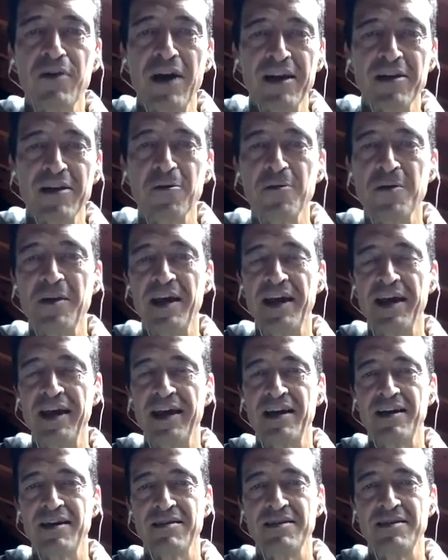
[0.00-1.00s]
I go
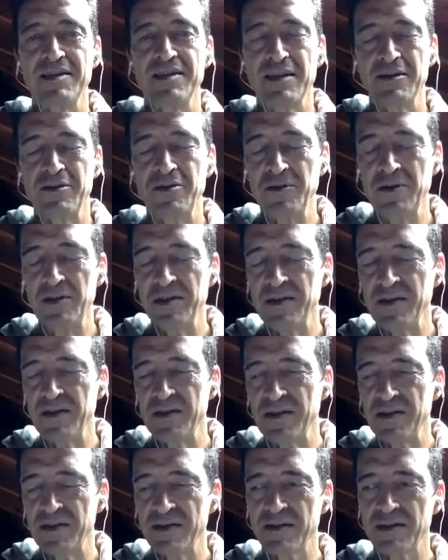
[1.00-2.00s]
there to
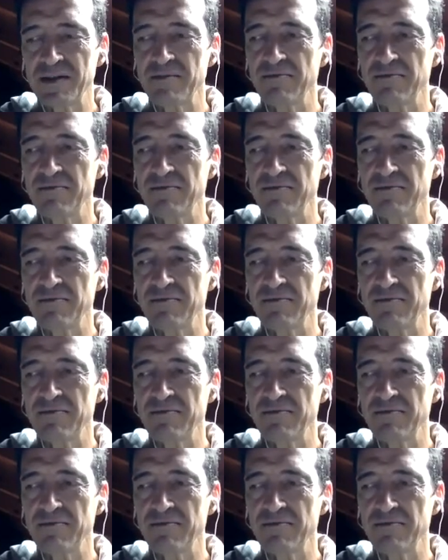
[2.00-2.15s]
this